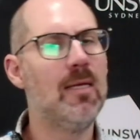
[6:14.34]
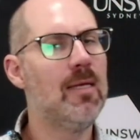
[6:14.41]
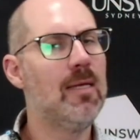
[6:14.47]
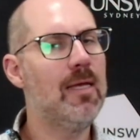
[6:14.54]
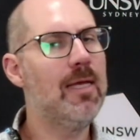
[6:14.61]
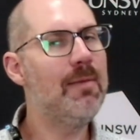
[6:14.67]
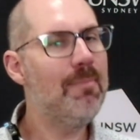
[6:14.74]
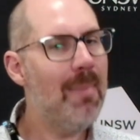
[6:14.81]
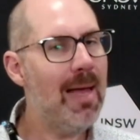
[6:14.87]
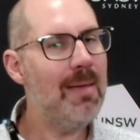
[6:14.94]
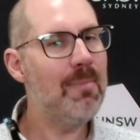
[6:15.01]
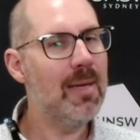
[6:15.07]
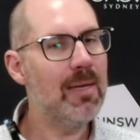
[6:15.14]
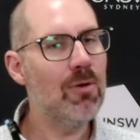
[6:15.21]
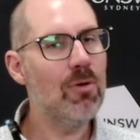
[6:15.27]
It may
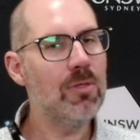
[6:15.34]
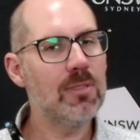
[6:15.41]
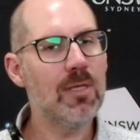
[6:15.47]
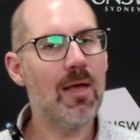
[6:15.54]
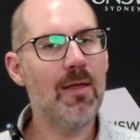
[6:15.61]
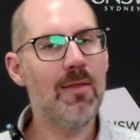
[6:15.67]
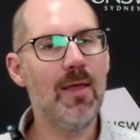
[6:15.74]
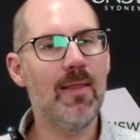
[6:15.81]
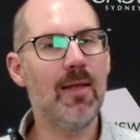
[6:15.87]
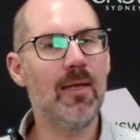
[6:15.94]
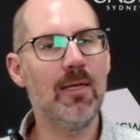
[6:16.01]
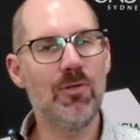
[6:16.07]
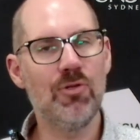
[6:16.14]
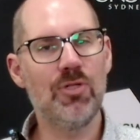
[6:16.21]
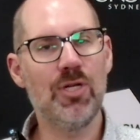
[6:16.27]
be also that the
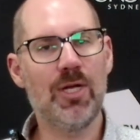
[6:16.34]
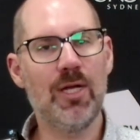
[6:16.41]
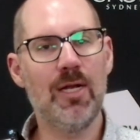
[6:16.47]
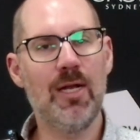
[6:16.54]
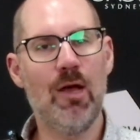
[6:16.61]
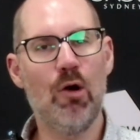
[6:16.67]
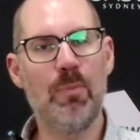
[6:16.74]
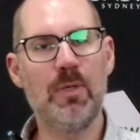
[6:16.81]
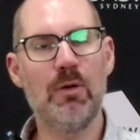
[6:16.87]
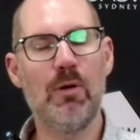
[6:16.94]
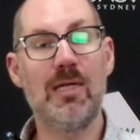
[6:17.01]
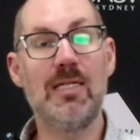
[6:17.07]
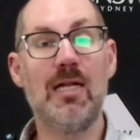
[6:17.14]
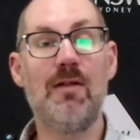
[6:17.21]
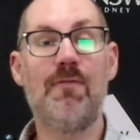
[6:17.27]
literature can help you
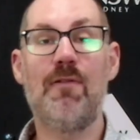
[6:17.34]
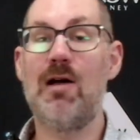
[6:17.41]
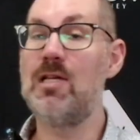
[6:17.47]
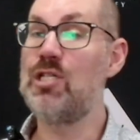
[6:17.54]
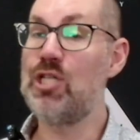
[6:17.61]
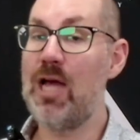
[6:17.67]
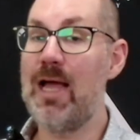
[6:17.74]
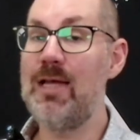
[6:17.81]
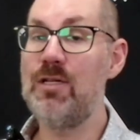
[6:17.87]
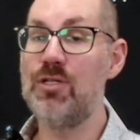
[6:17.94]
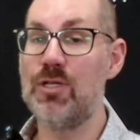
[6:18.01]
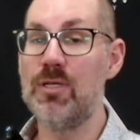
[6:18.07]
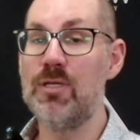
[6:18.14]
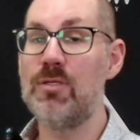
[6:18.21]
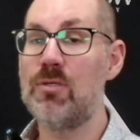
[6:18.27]
identify
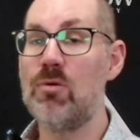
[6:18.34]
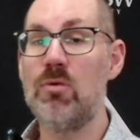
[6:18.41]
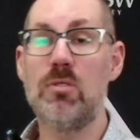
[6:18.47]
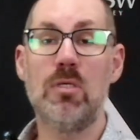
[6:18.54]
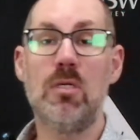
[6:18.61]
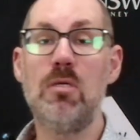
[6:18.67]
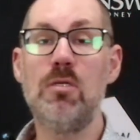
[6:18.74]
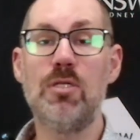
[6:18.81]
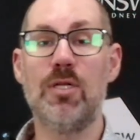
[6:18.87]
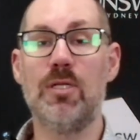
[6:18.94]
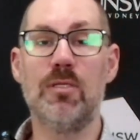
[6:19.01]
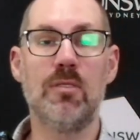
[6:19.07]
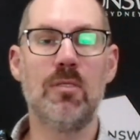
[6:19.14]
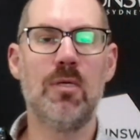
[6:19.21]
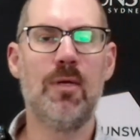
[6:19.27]
changes or
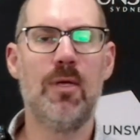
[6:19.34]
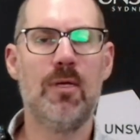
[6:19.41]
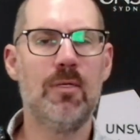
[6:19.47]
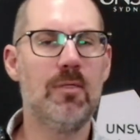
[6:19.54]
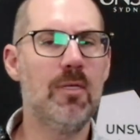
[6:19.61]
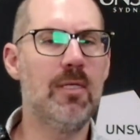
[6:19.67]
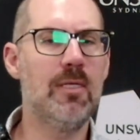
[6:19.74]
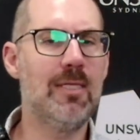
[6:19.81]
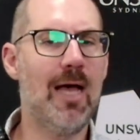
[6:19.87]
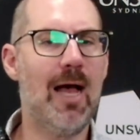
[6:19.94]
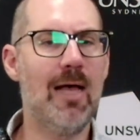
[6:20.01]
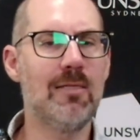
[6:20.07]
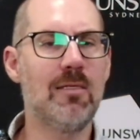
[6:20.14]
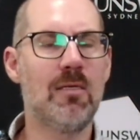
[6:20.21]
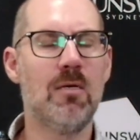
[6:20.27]
solutions to the
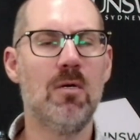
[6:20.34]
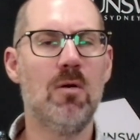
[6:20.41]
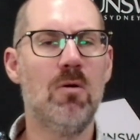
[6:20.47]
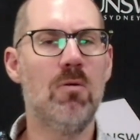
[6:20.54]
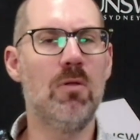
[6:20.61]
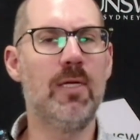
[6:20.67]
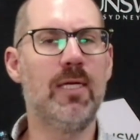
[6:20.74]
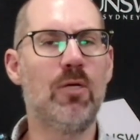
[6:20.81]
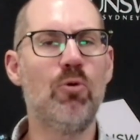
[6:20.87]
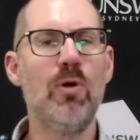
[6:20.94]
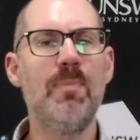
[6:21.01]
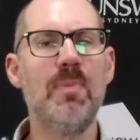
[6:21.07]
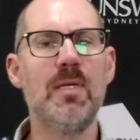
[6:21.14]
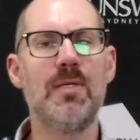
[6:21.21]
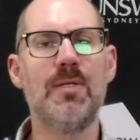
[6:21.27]
task or the
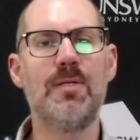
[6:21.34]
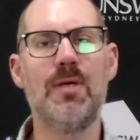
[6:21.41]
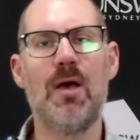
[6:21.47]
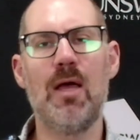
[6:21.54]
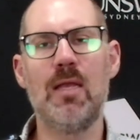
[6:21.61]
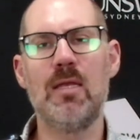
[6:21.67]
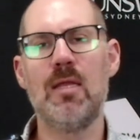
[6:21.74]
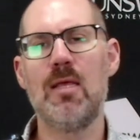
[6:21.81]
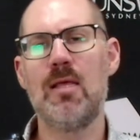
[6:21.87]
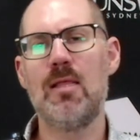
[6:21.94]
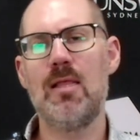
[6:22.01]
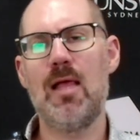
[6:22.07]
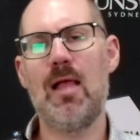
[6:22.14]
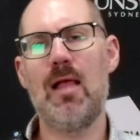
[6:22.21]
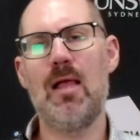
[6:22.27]
equipment design
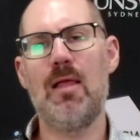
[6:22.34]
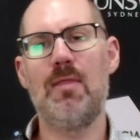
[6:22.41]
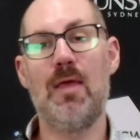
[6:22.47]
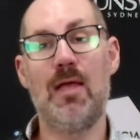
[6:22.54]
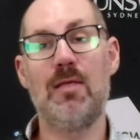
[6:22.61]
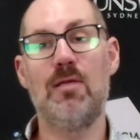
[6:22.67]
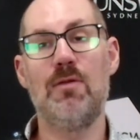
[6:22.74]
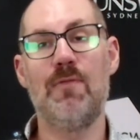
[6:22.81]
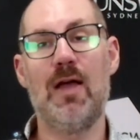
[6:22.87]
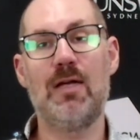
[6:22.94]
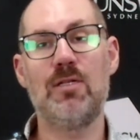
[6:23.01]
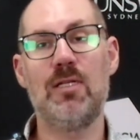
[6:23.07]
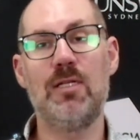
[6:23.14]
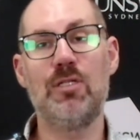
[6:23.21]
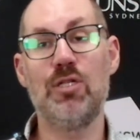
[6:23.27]
that you've
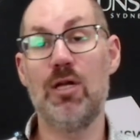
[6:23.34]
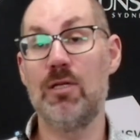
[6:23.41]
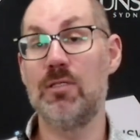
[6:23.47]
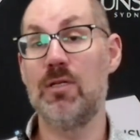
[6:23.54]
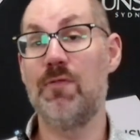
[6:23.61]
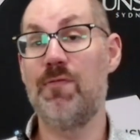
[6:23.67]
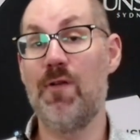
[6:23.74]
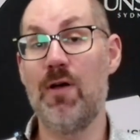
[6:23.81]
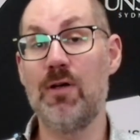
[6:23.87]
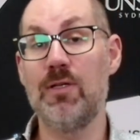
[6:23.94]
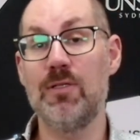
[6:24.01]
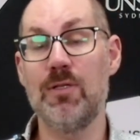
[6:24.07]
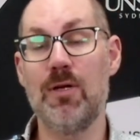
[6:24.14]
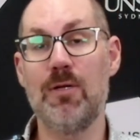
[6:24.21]
actually chosen to focus on.